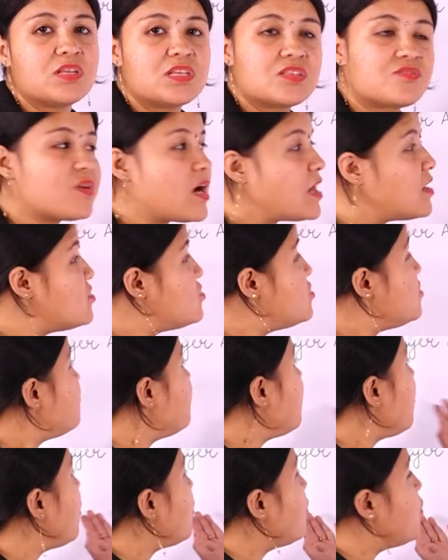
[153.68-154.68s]
the strategy
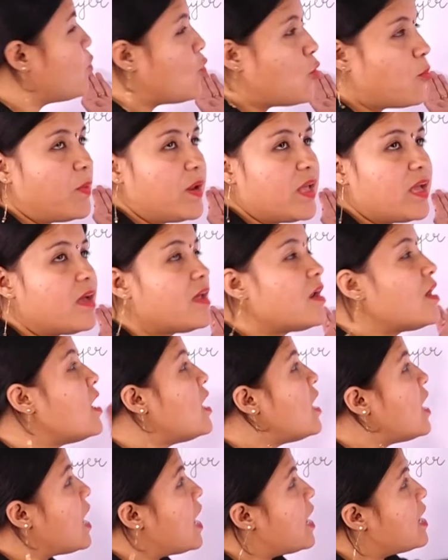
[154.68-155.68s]
for row player
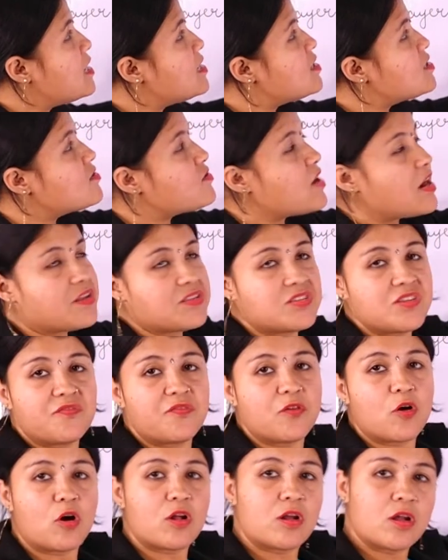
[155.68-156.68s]
and strategy
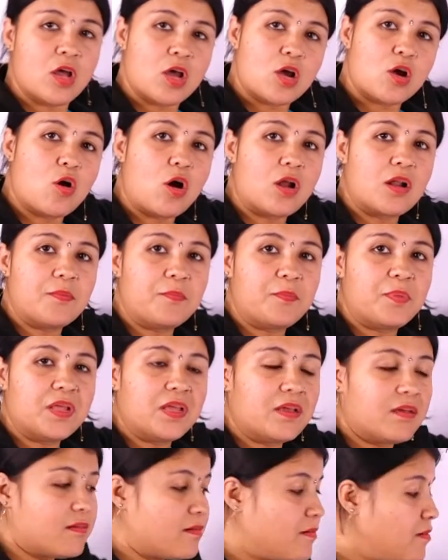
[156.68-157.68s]
for column
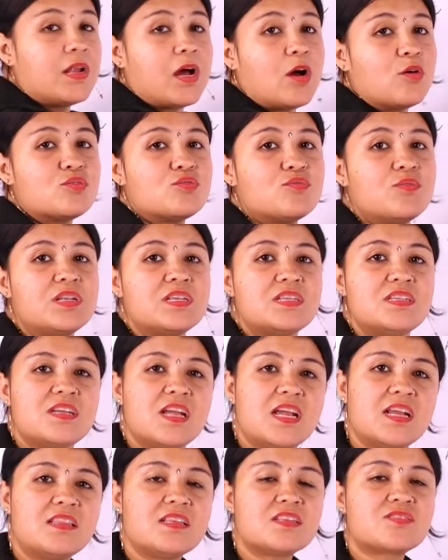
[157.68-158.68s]
player. Now, to
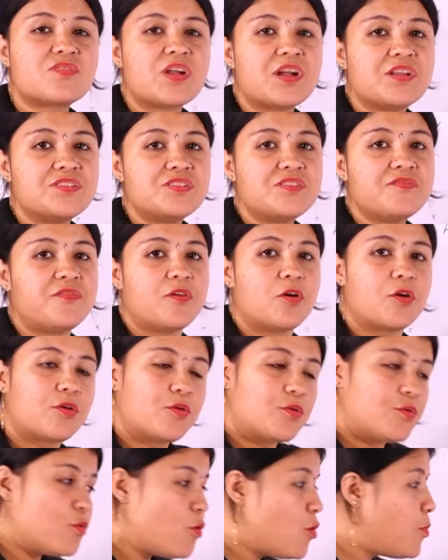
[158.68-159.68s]
indicate the strategy for
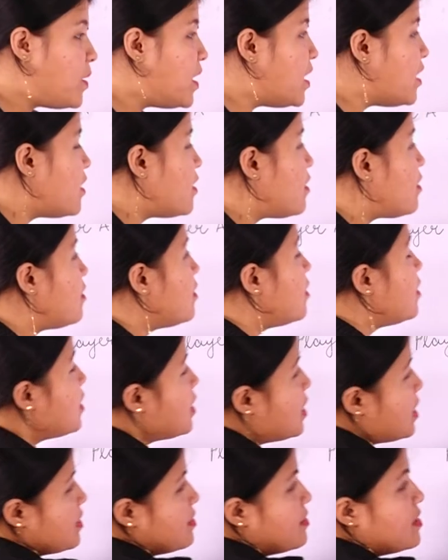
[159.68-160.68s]
row player,
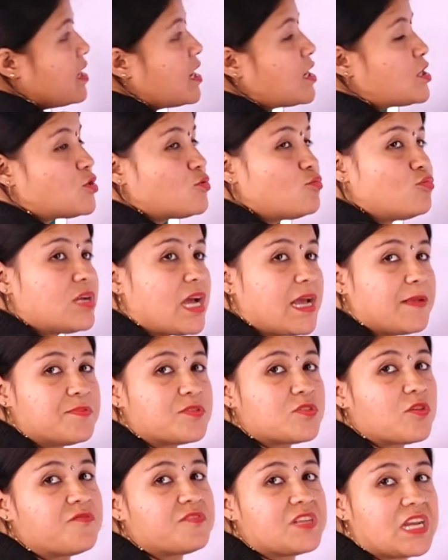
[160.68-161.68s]
there are two
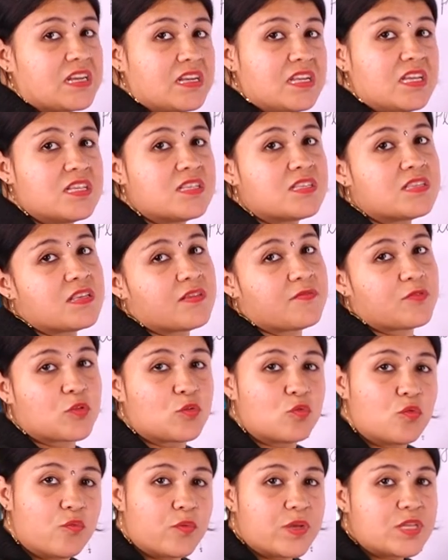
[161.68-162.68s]
types of techniques
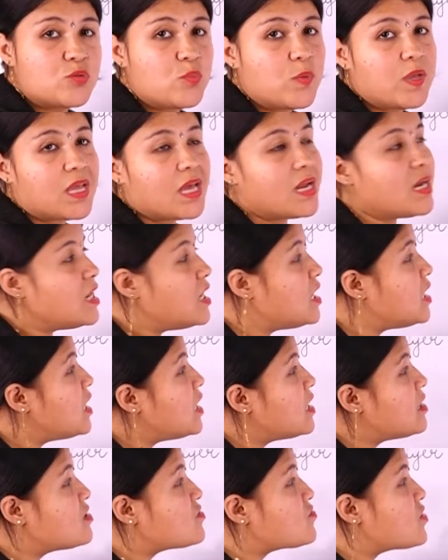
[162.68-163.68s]
through which we can
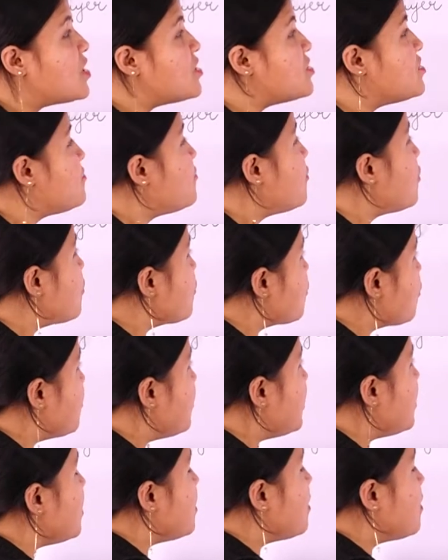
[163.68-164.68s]
indicate the strategy for row
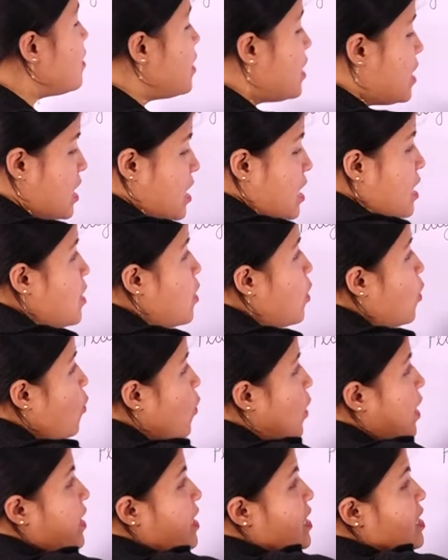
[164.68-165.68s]
player.
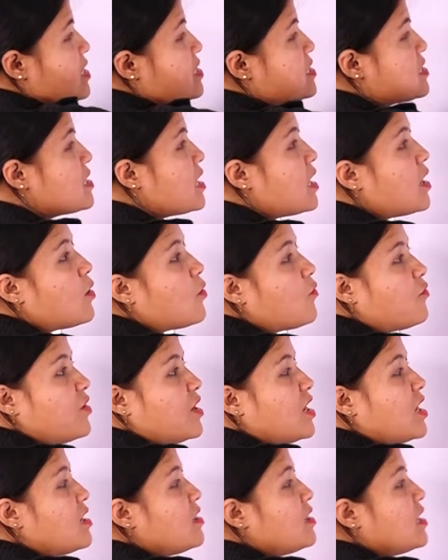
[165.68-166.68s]
One is
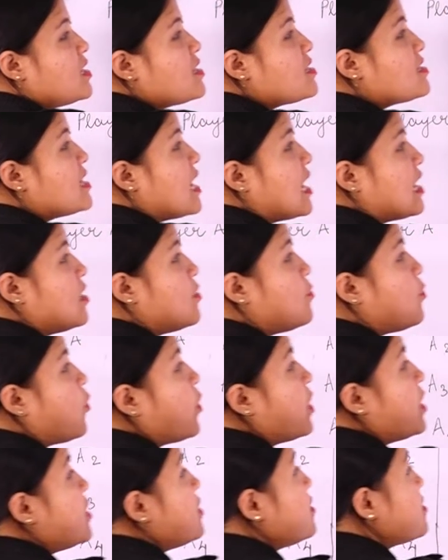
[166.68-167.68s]
where there is saddle
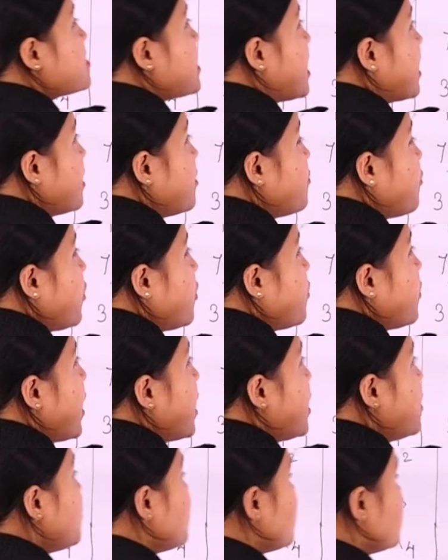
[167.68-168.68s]
point. The saddle point value